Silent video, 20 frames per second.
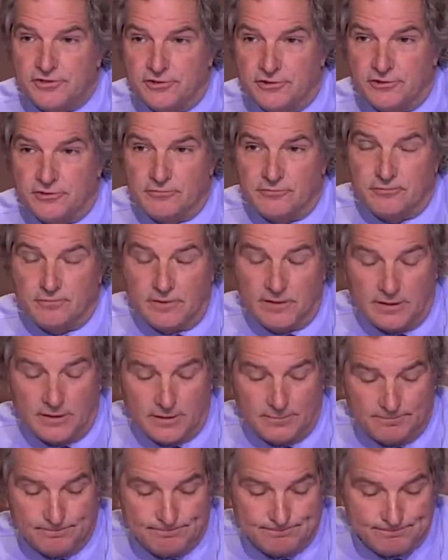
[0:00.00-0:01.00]

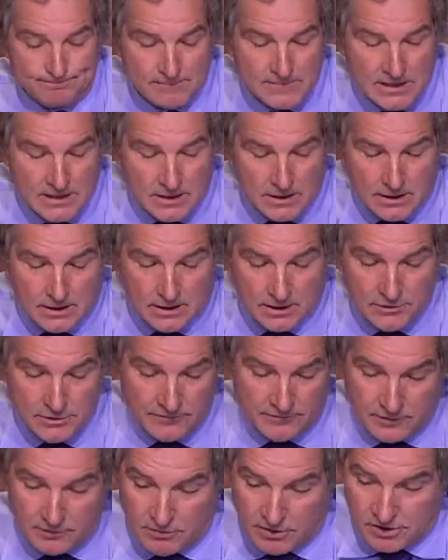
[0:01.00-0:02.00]
Do
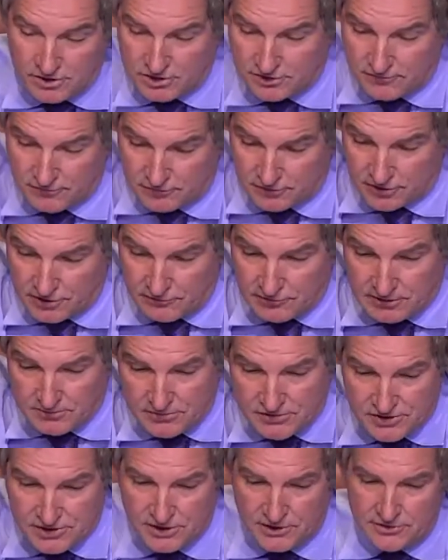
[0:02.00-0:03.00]
have a question for you to
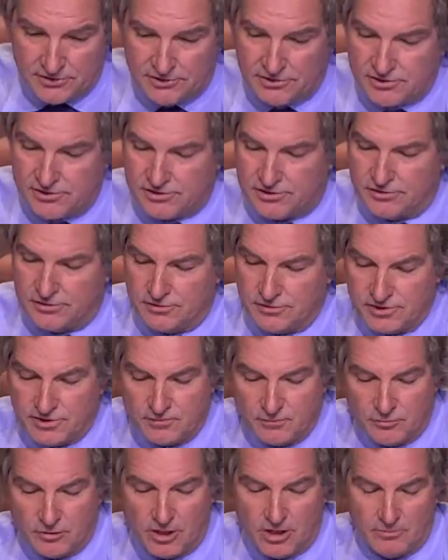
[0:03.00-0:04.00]
represent your concerns
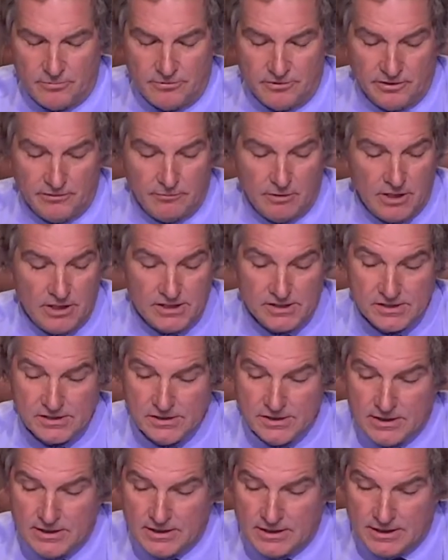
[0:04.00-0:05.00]
and property rights.
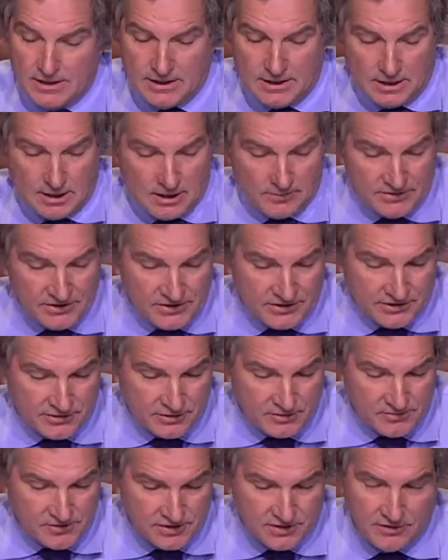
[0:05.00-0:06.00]
In
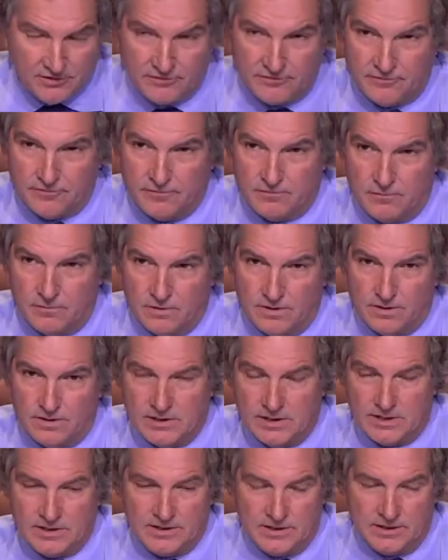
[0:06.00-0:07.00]
terms of
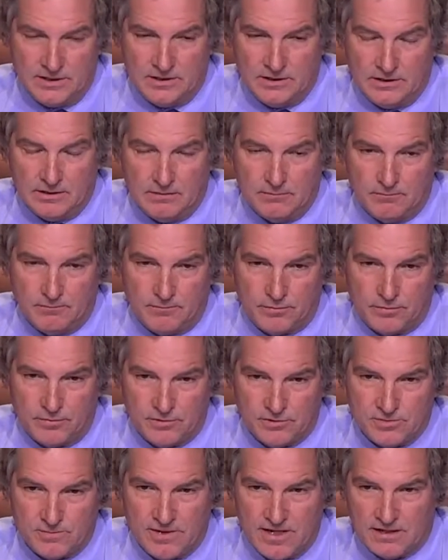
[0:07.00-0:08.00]
any
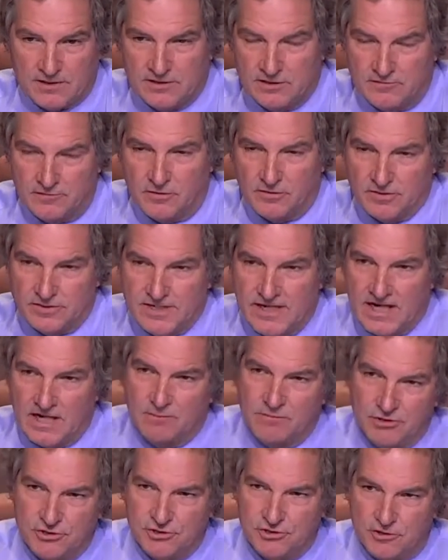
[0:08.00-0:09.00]
perspective on
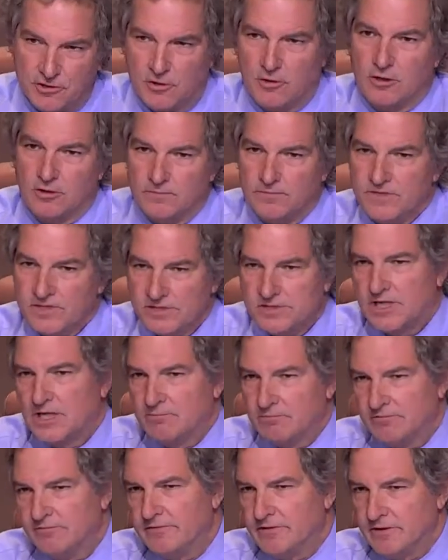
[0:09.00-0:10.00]
damage or harm this
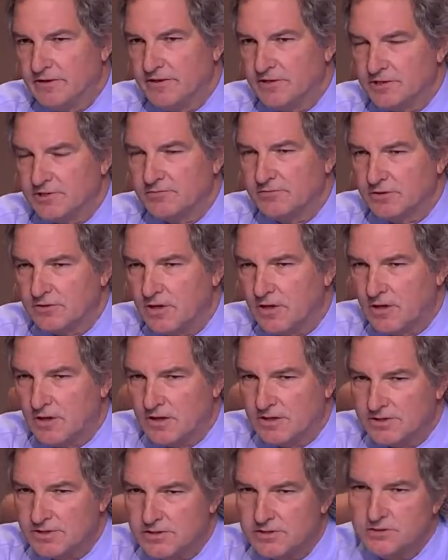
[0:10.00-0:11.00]
type of variance would
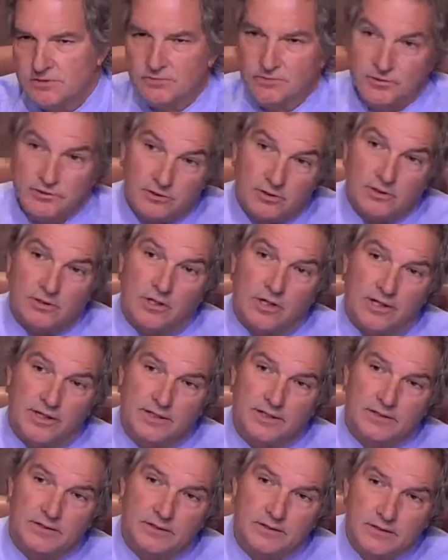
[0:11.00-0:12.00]
cause to your
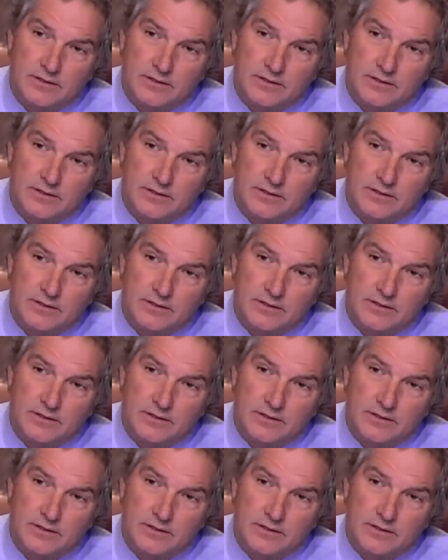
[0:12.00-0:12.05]
client,